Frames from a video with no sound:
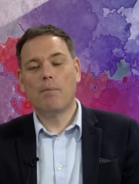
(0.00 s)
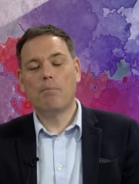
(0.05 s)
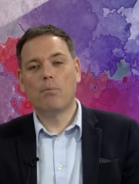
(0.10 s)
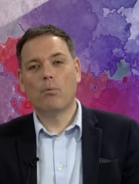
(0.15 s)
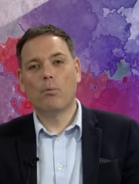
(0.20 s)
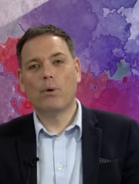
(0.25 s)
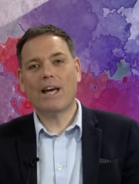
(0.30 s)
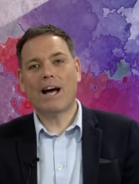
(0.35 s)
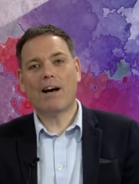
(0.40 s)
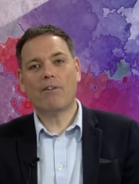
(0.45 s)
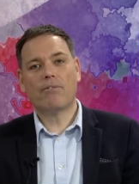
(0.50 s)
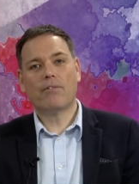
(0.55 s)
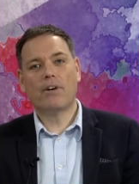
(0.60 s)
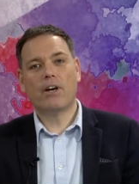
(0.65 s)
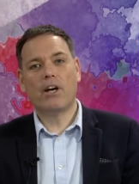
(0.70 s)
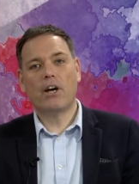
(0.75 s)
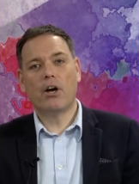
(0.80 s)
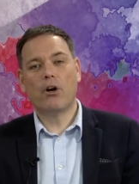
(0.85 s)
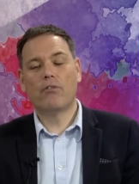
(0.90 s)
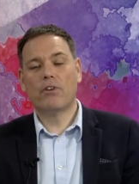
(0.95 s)
we have
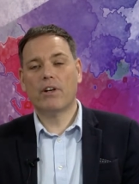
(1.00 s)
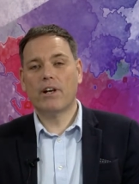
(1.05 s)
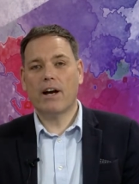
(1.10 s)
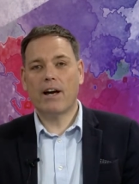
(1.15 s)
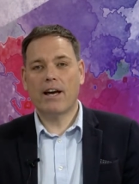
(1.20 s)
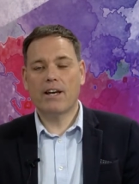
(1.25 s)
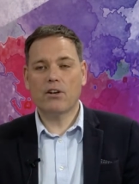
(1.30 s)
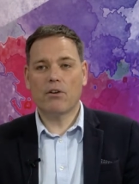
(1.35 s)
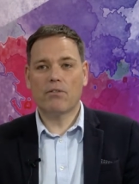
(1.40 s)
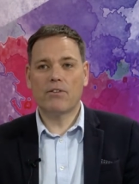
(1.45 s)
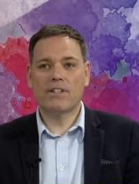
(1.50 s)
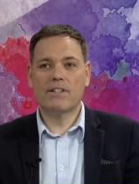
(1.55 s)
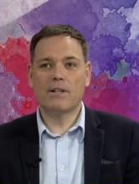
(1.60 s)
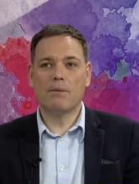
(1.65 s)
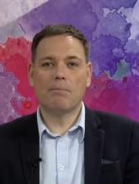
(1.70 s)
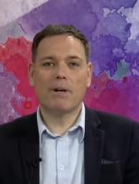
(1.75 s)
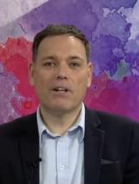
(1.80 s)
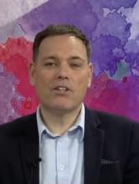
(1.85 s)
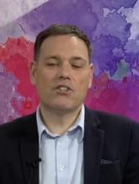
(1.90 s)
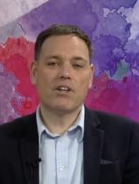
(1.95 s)
over in our head office in
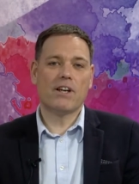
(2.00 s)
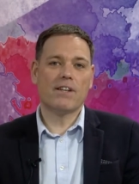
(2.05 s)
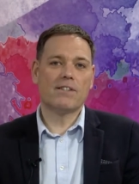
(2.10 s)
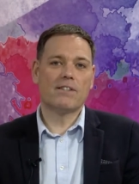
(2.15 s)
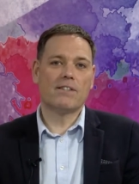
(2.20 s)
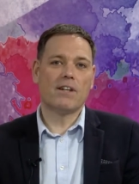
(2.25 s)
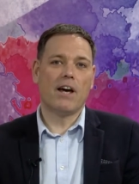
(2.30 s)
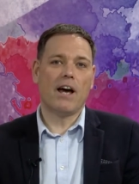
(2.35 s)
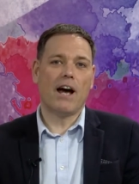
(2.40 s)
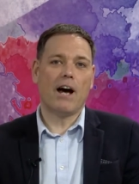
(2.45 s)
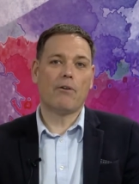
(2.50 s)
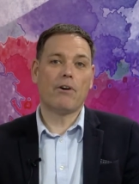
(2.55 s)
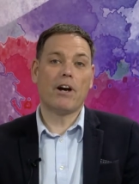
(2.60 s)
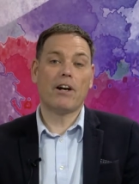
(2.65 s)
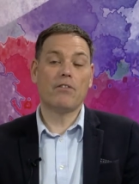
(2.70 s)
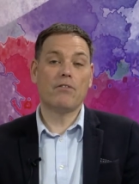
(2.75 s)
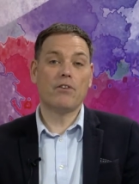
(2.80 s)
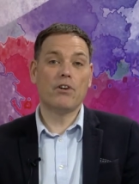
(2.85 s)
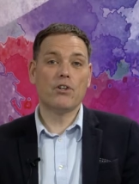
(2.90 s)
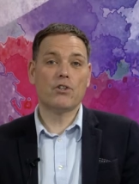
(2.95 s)
Manchester our
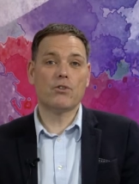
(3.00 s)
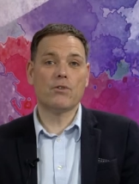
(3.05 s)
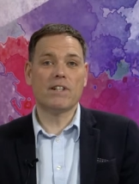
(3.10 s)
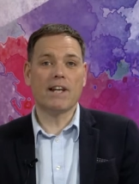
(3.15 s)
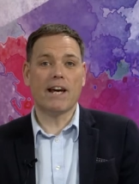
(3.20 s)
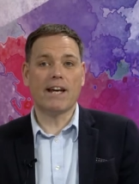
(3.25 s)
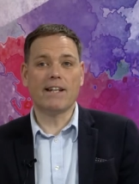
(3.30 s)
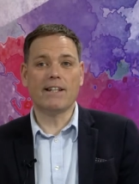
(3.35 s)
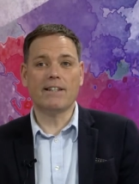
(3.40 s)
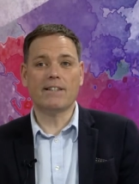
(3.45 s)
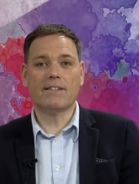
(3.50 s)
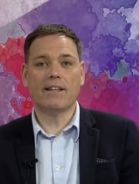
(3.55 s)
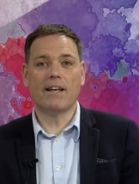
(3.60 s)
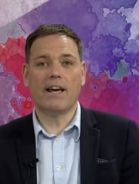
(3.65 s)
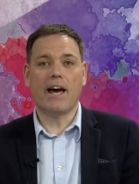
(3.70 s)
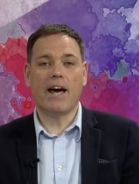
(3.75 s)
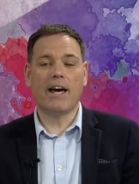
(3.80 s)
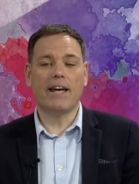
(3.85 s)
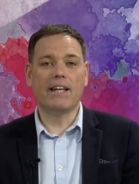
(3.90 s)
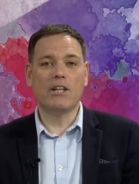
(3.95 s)
anniversary days
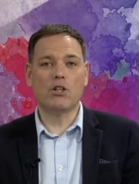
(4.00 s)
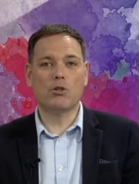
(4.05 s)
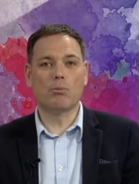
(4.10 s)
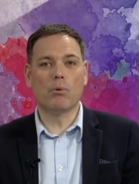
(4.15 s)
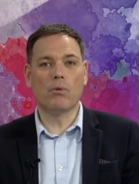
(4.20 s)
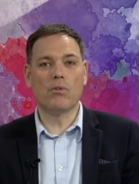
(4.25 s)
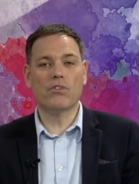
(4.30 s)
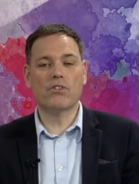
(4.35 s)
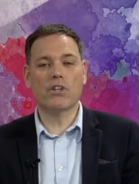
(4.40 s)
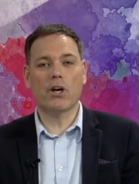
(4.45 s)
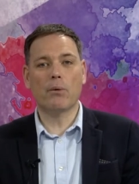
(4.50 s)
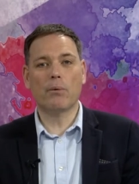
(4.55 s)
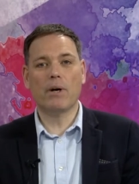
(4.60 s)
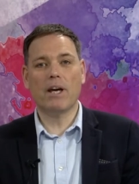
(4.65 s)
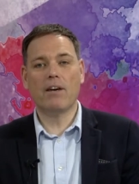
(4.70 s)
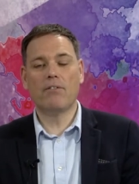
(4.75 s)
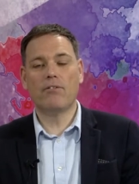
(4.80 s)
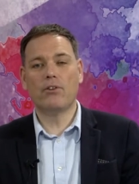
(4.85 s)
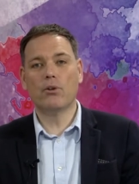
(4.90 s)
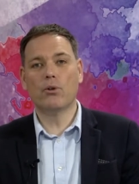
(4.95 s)
each month. So
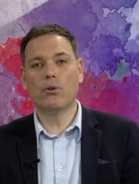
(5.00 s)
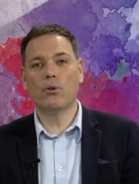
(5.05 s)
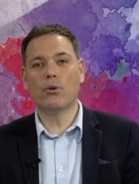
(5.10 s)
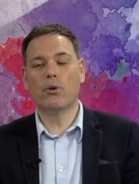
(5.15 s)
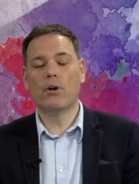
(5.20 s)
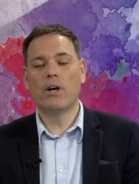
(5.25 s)
if you're